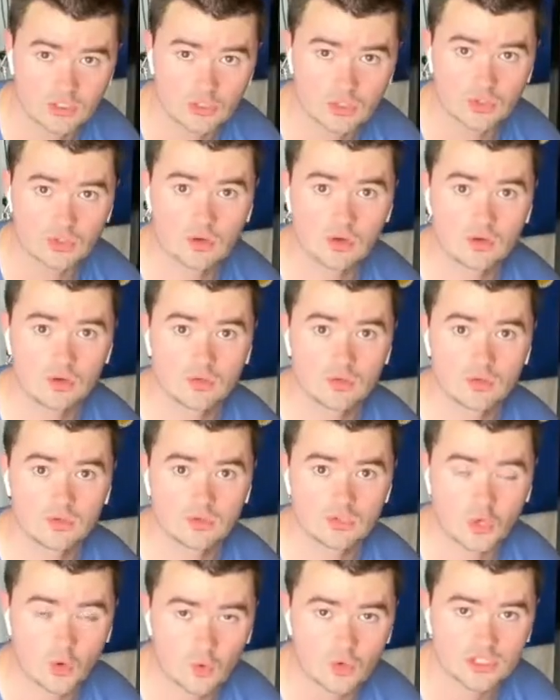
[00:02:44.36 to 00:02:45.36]
your
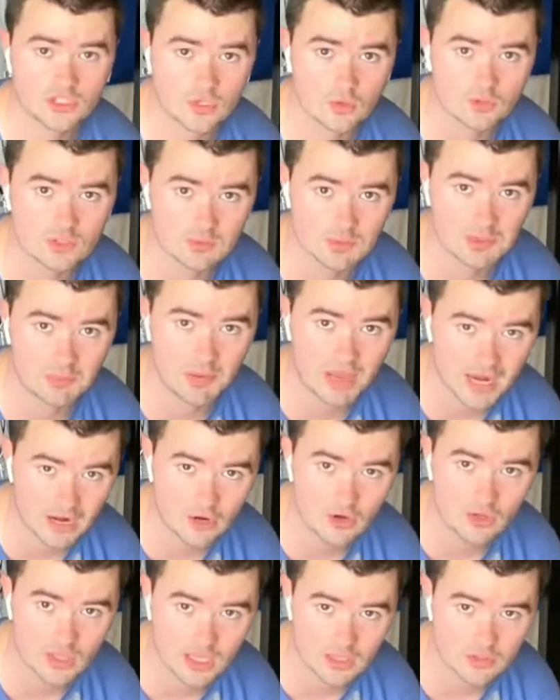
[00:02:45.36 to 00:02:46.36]
torso to be
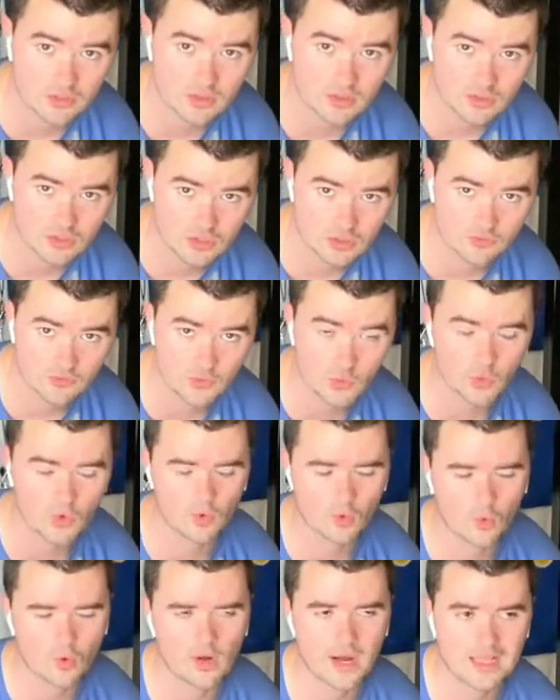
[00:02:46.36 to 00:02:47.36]
parallel to the floor,
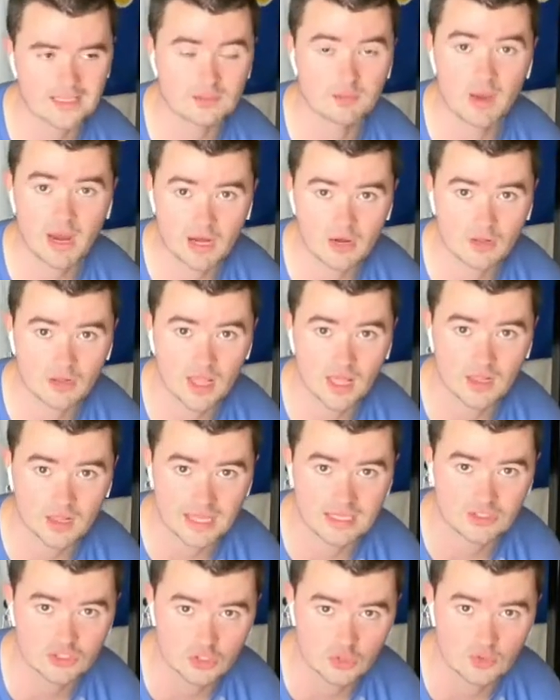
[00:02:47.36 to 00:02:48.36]
or as parallel
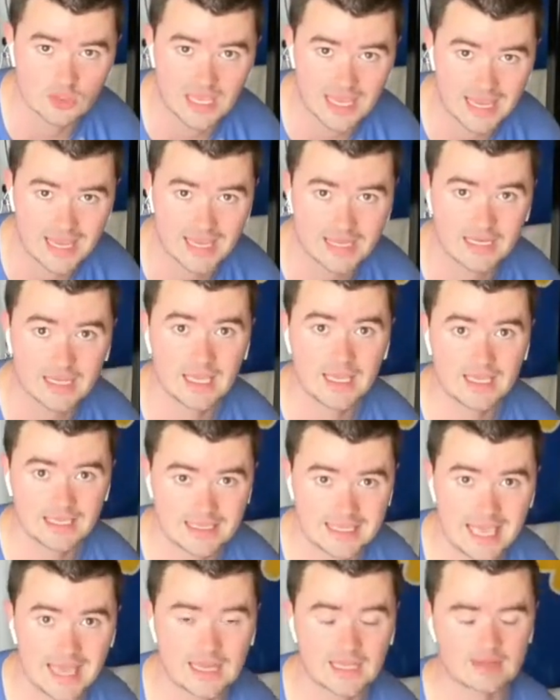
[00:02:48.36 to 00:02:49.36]
as you can
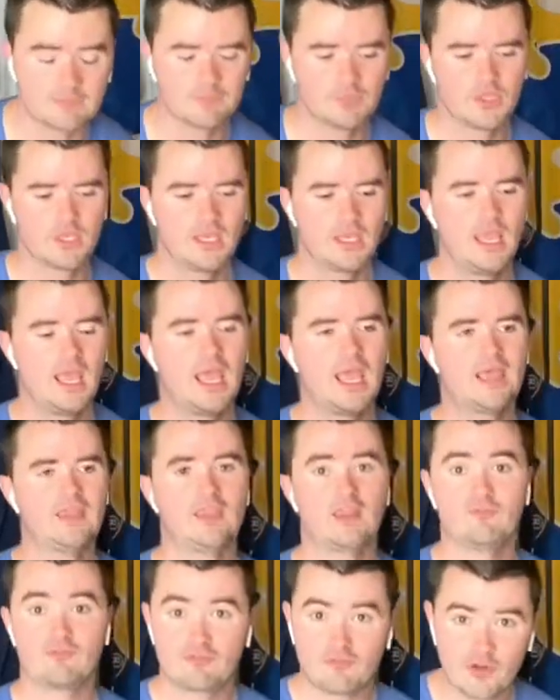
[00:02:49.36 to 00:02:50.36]
get it. And
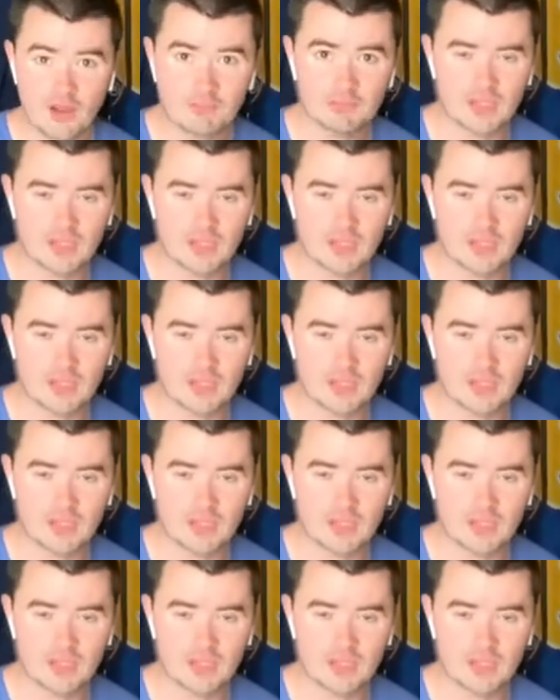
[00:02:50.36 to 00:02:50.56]
then from